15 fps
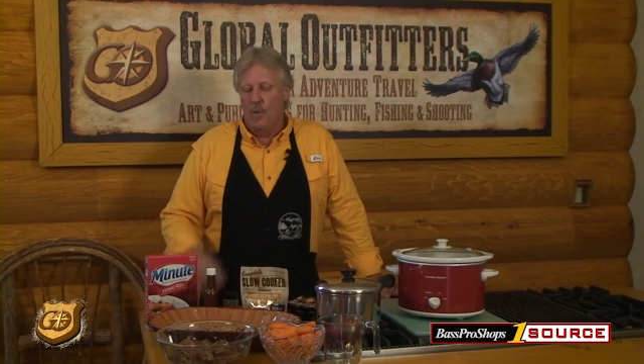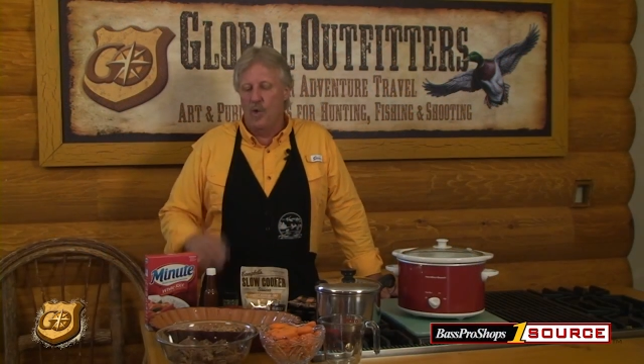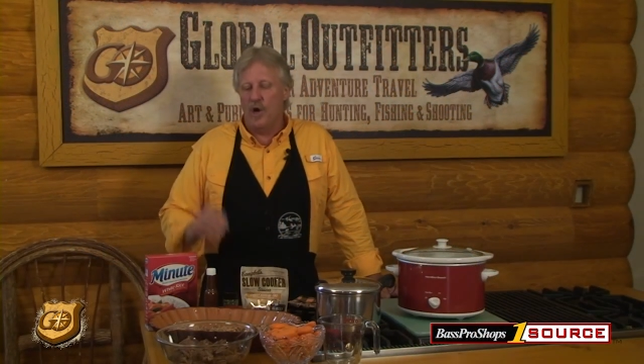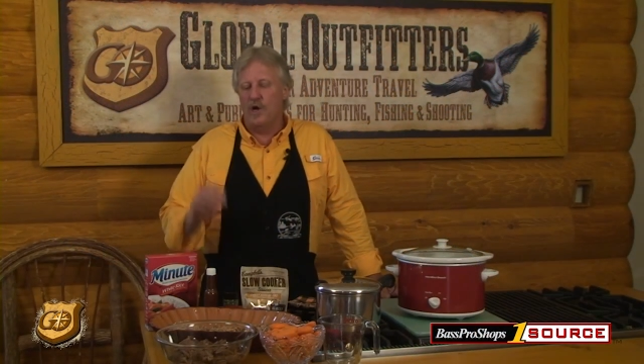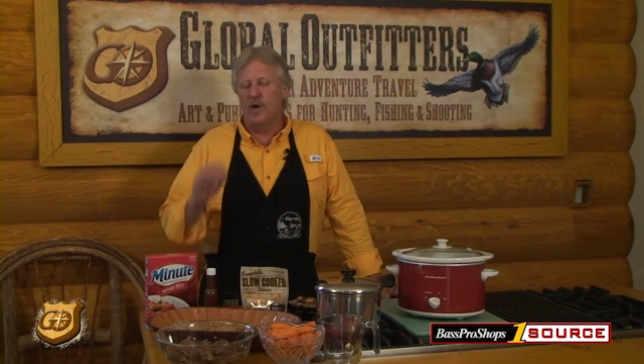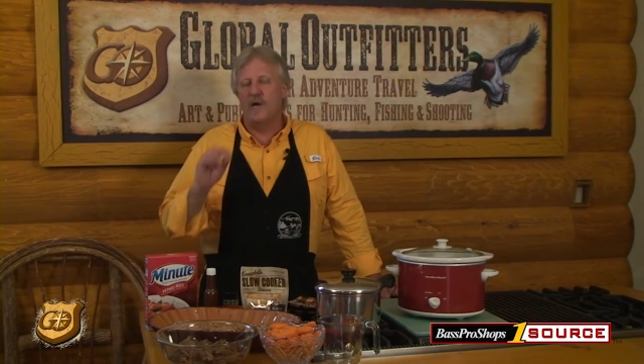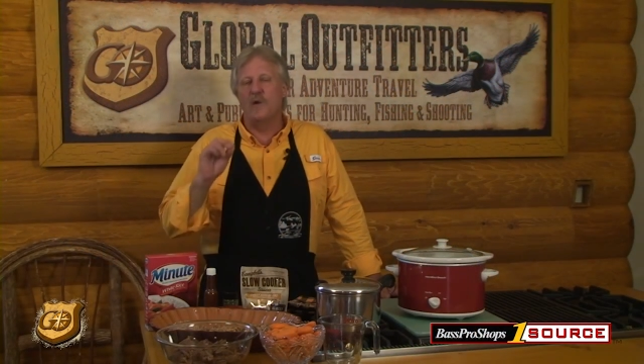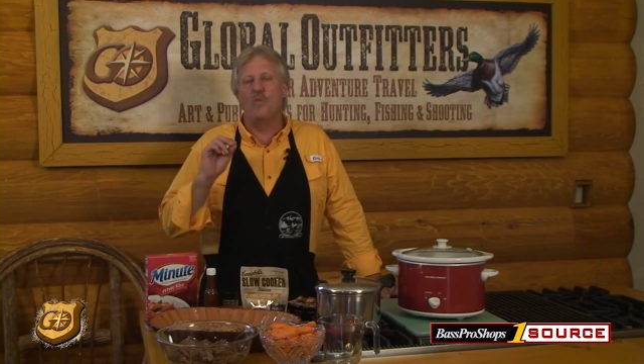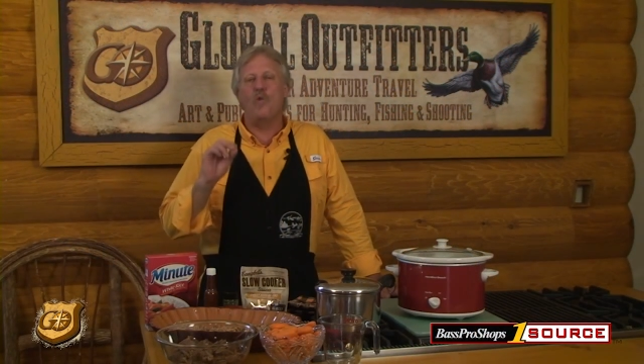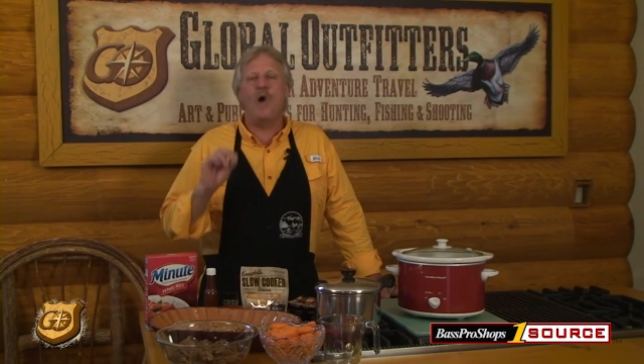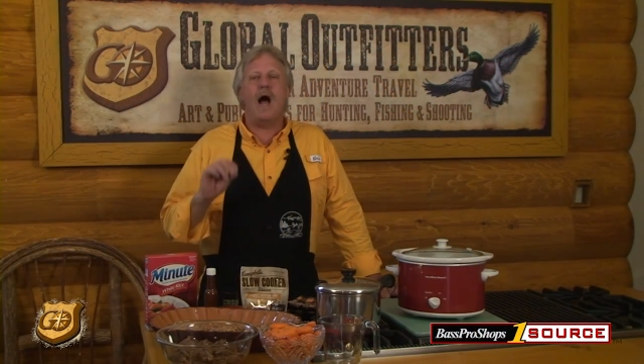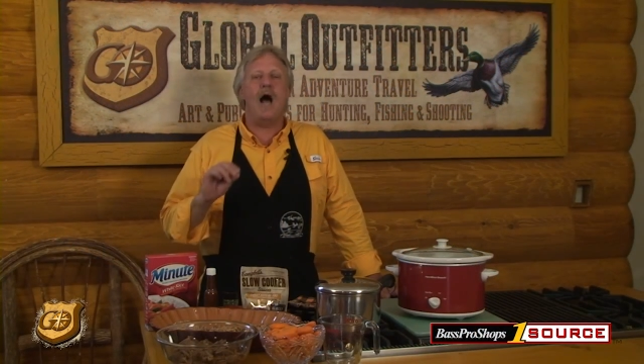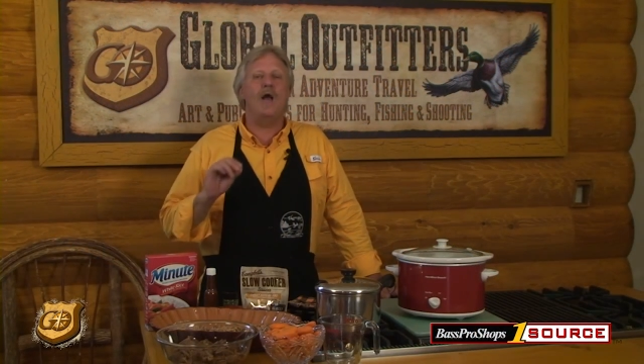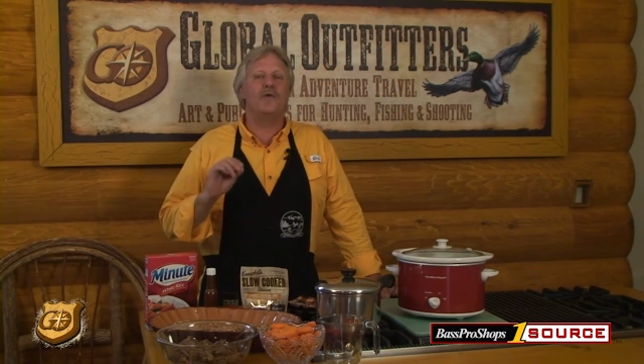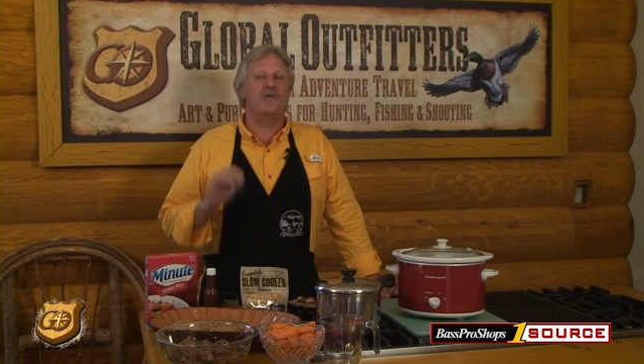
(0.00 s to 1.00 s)
We're cooking
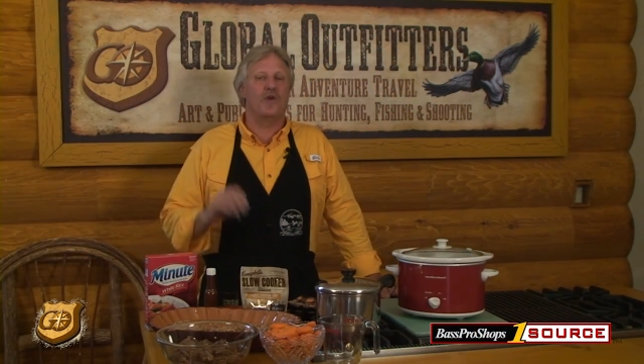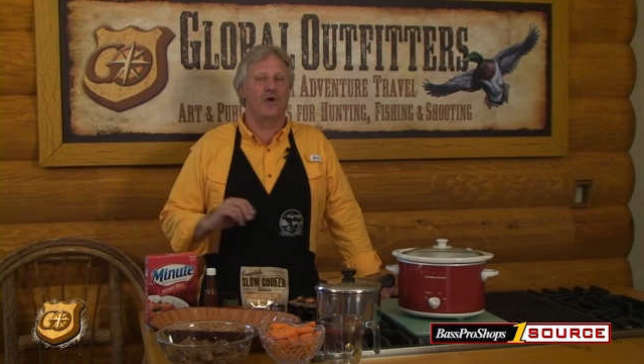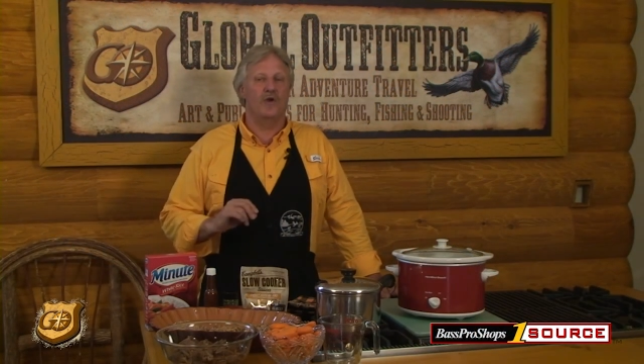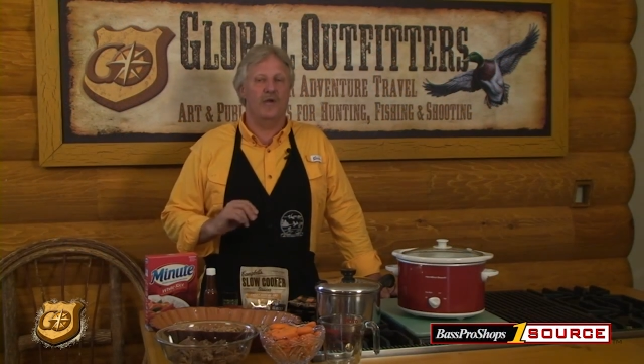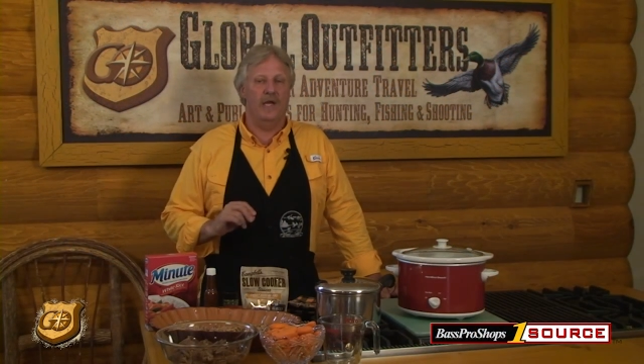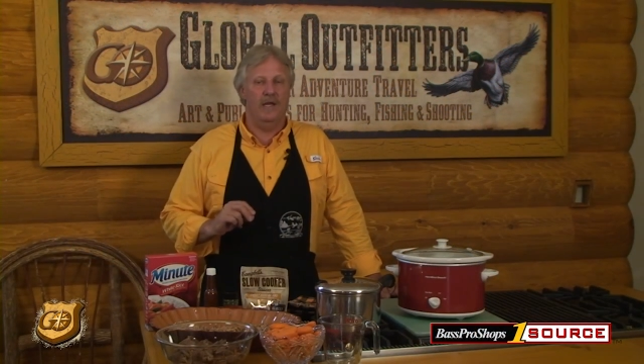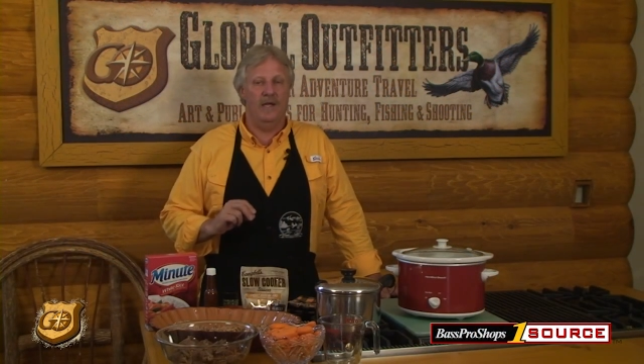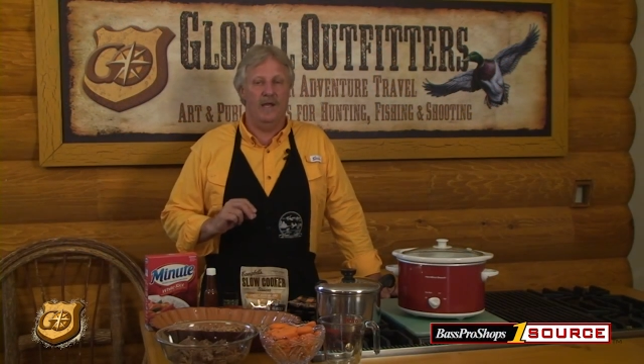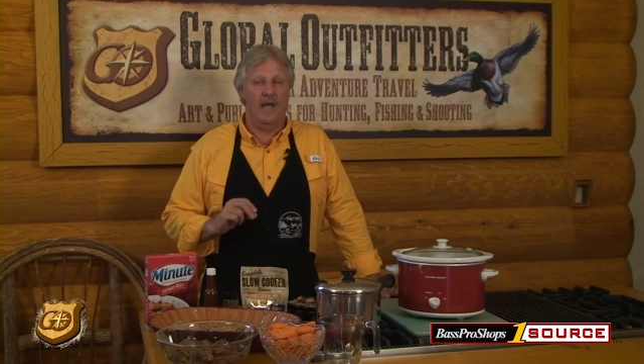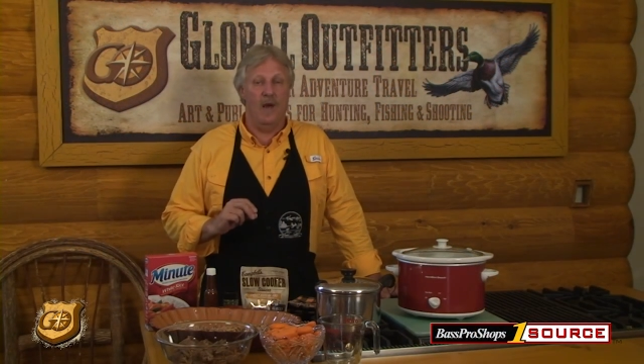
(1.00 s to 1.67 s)
wild turkey,